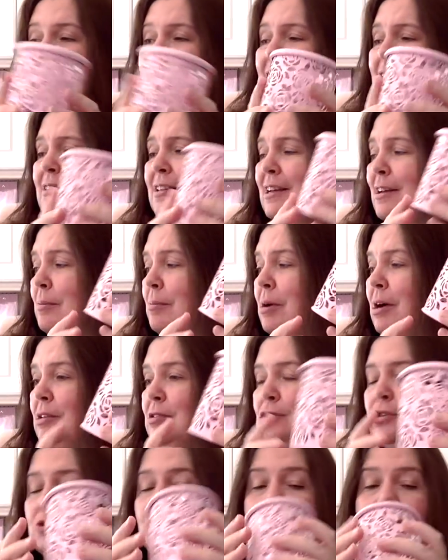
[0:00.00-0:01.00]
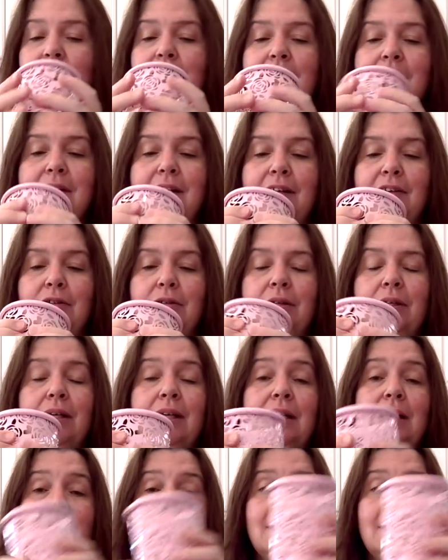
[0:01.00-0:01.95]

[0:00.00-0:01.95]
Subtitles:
And I think I bought 2 of these, actually,